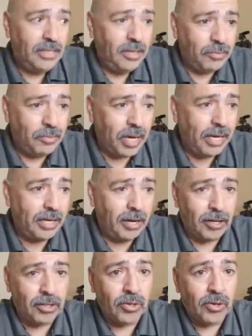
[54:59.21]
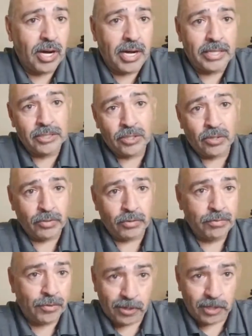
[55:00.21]
my ROI is over
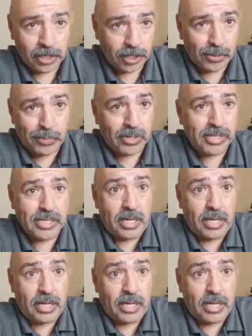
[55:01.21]
400%.